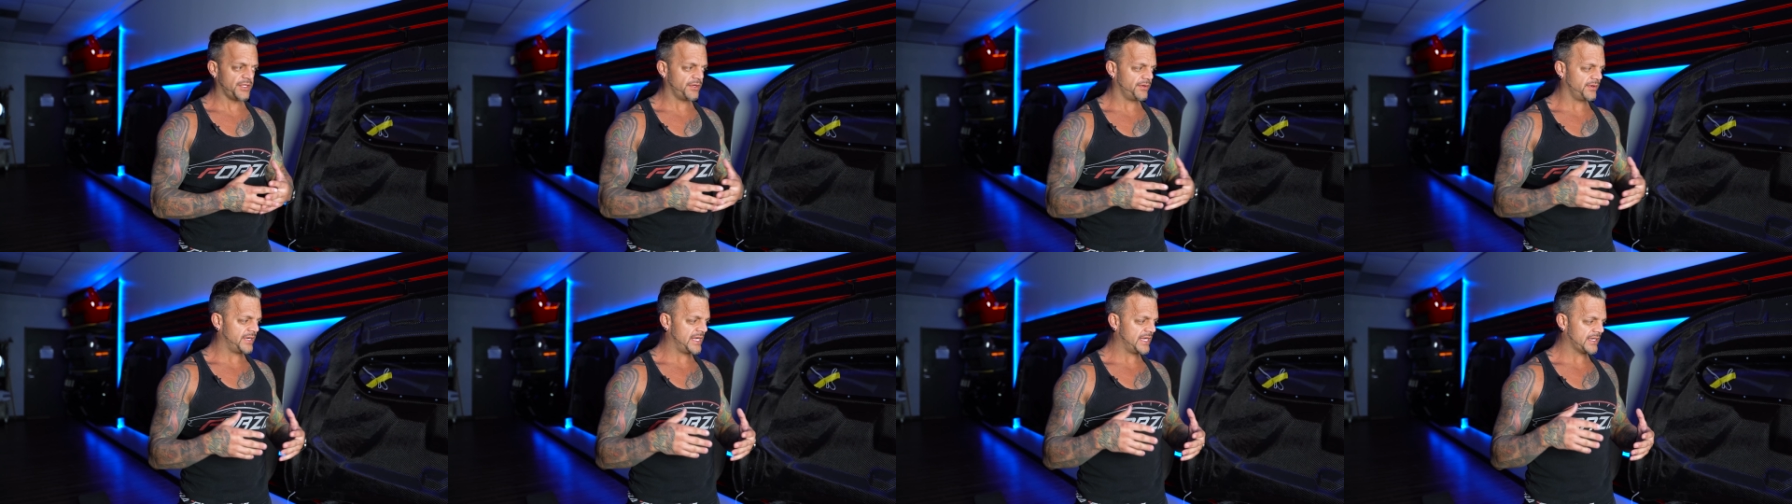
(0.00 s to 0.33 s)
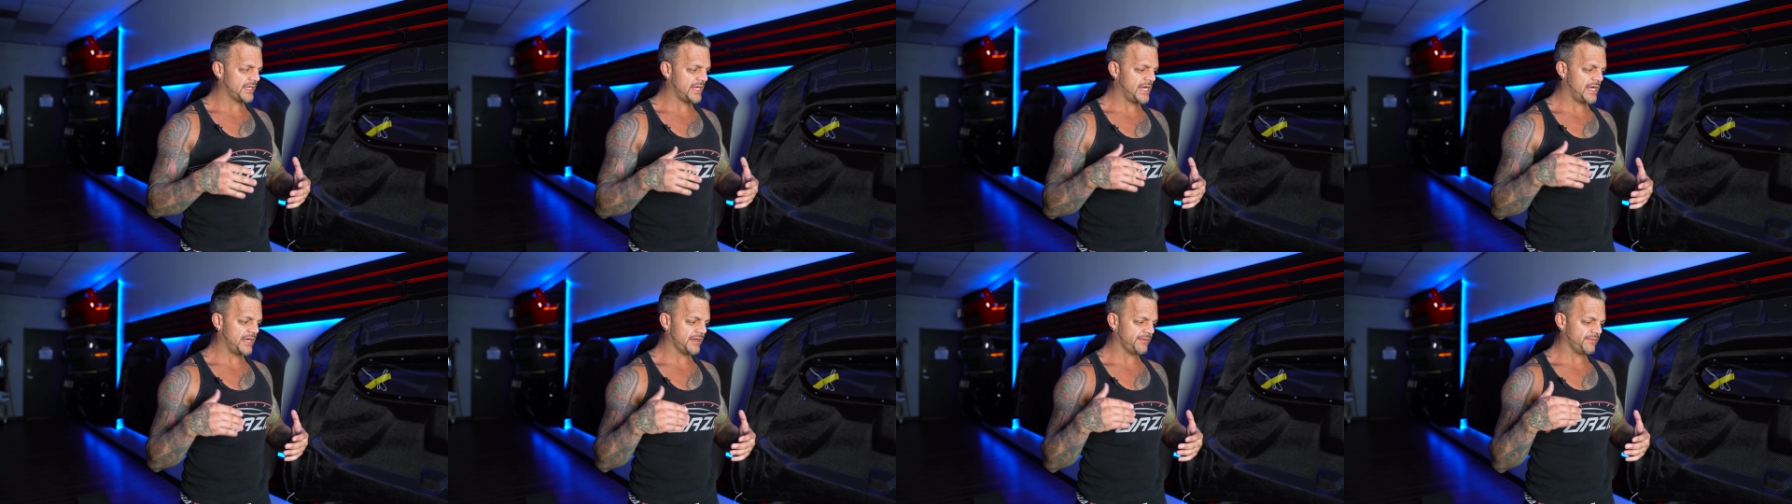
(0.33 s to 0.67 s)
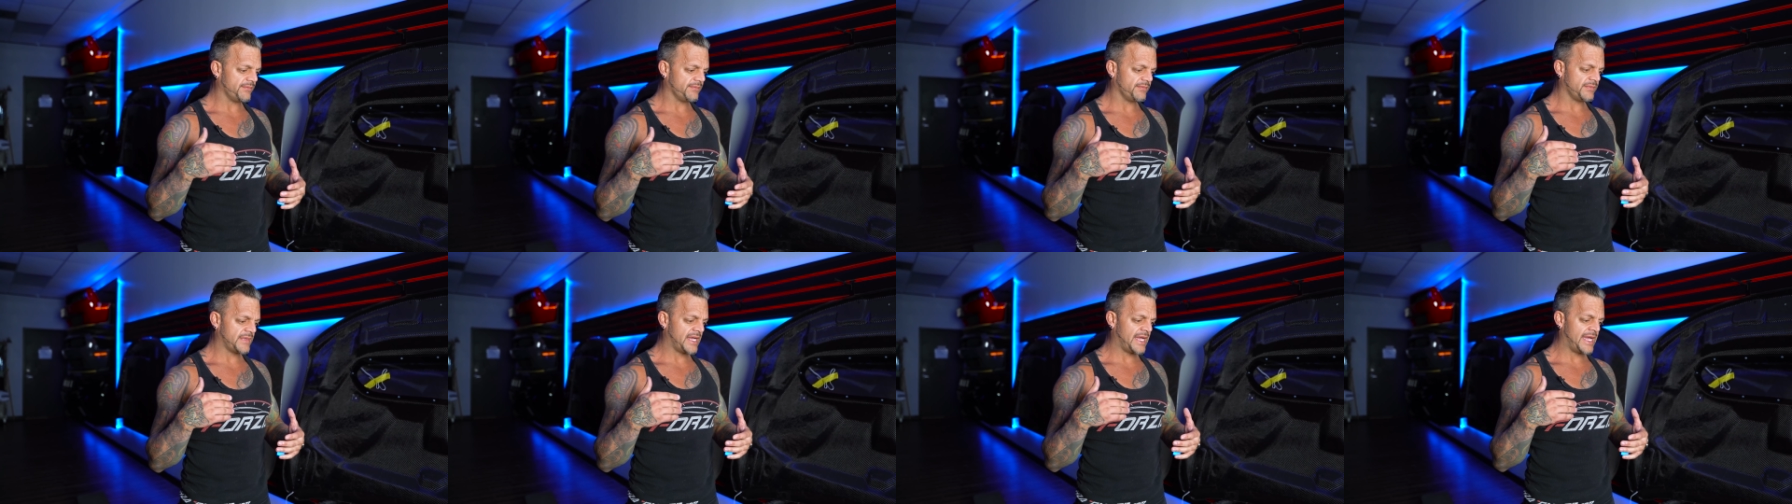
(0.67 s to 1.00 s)
You know, I, I,
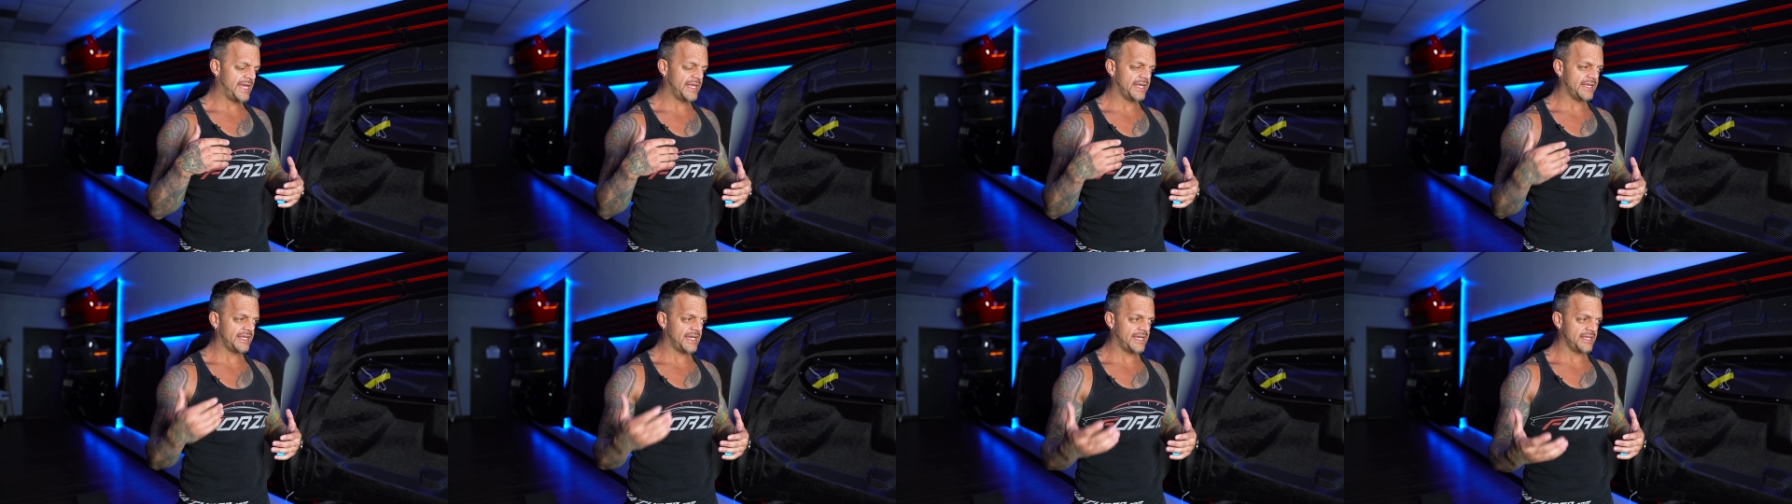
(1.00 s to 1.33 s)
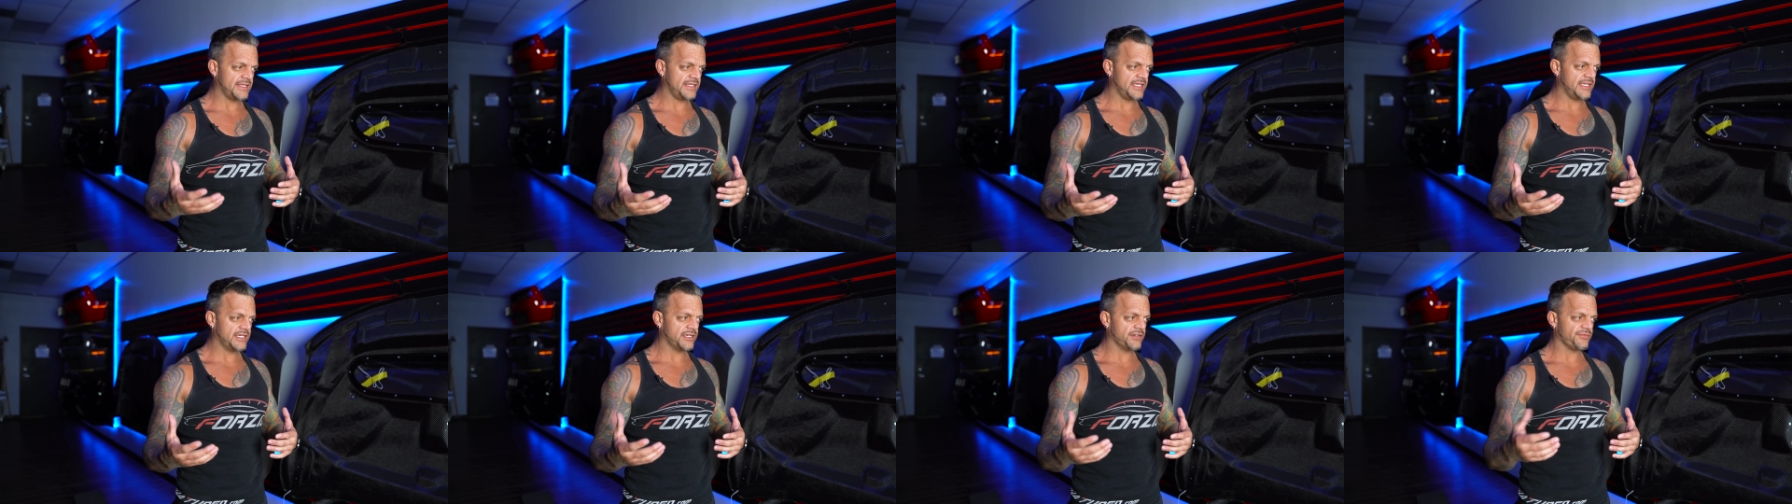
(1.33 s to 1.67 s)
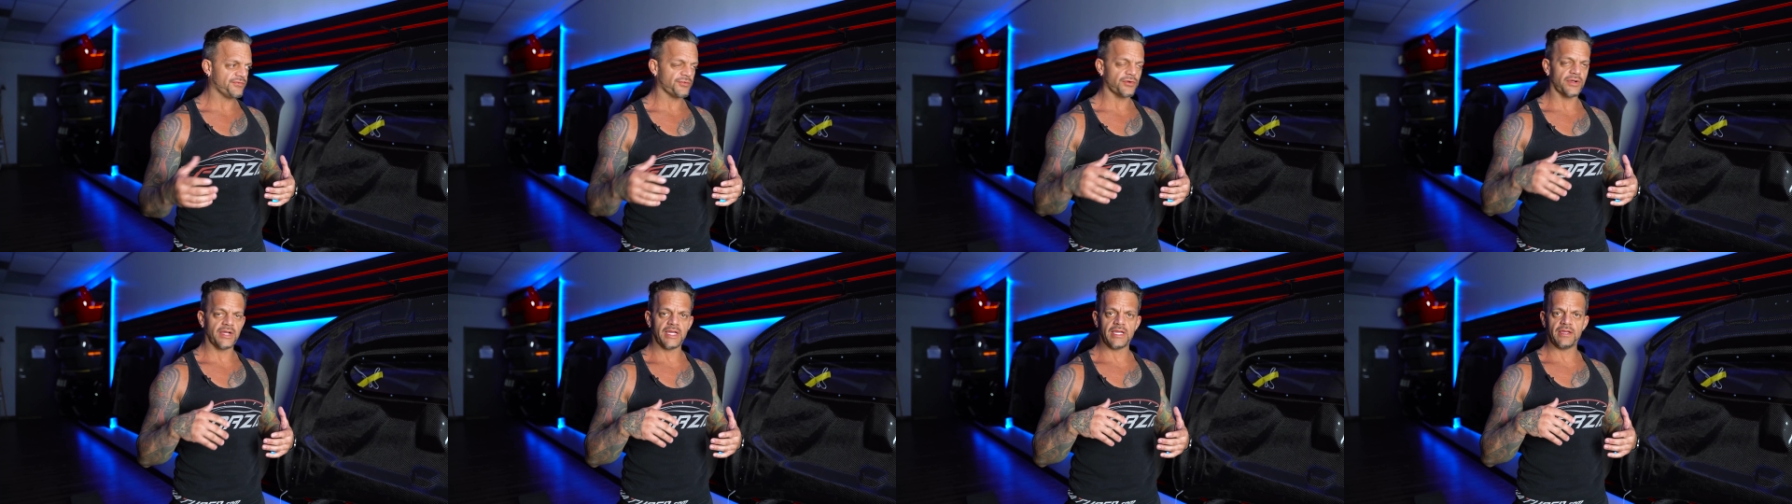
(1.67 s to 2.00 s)
I had an idea
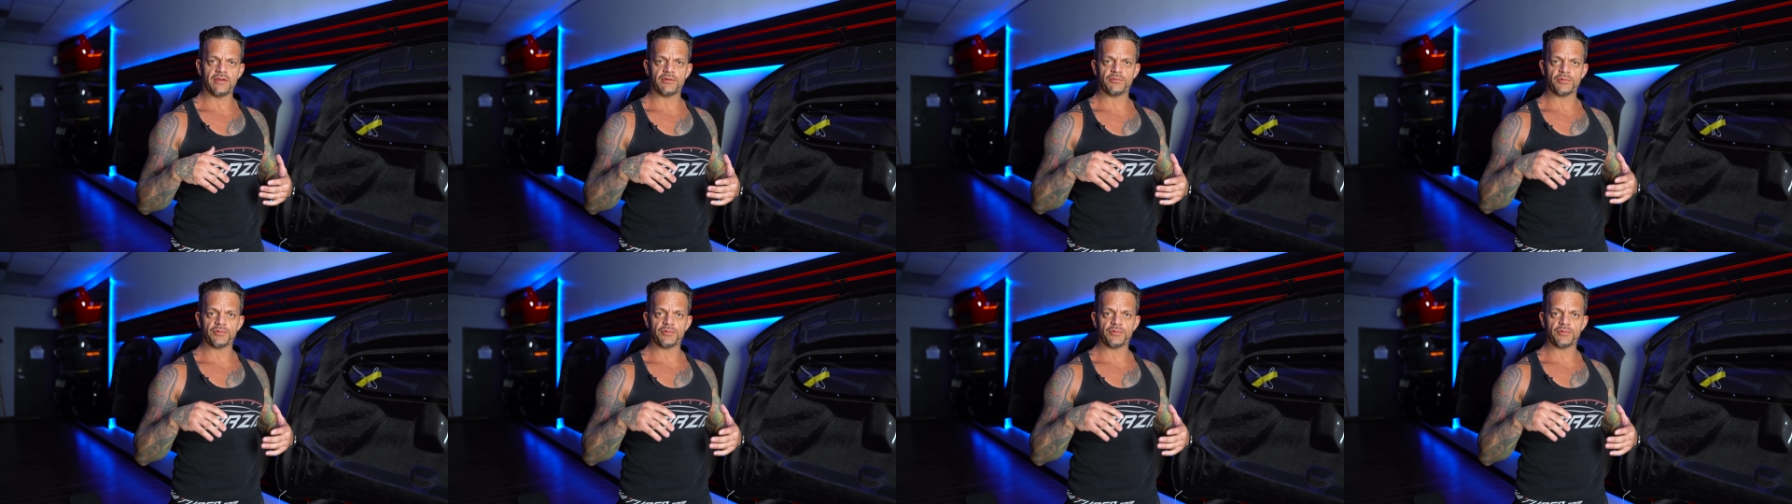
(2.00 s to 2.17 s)
for a